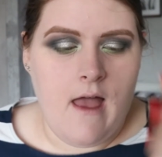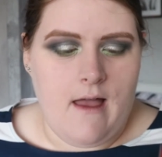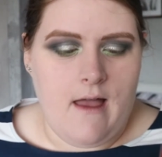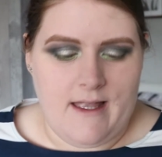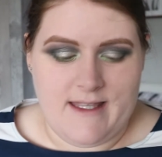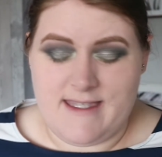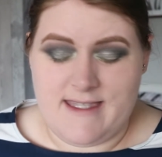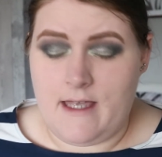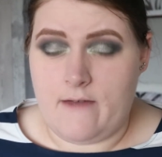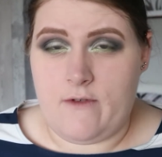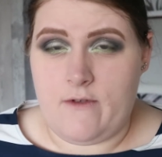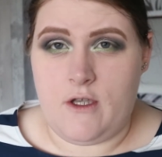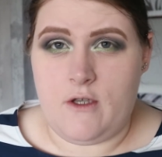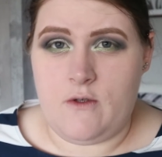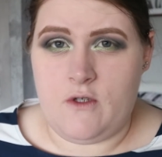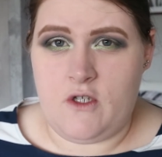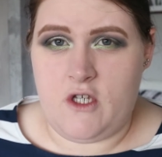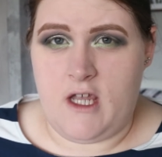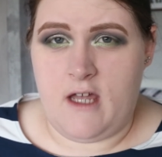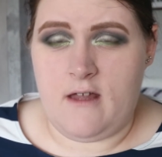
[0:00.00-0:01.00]
I never
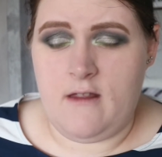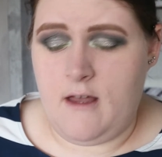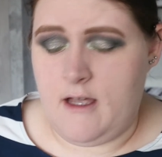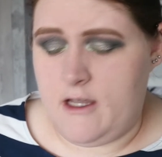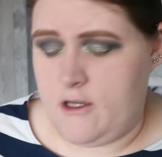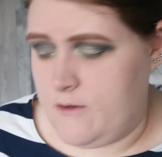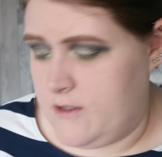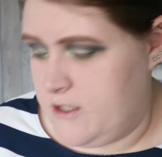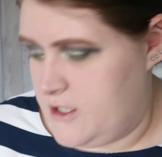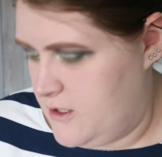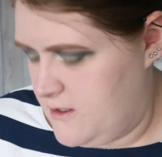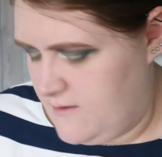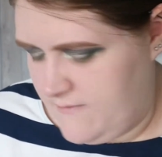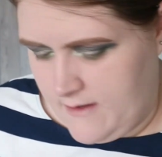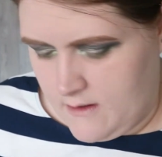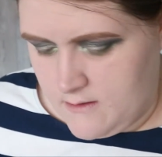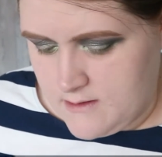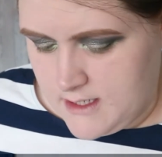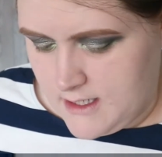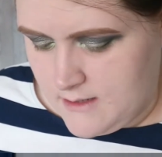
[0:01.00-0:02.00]
use gel, I always use
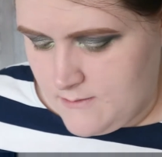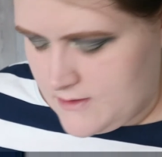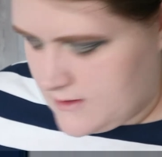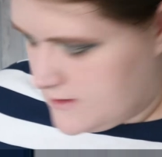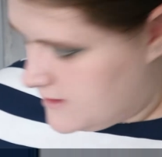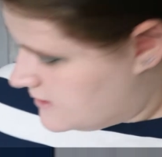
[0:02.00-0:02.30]
felt tip, so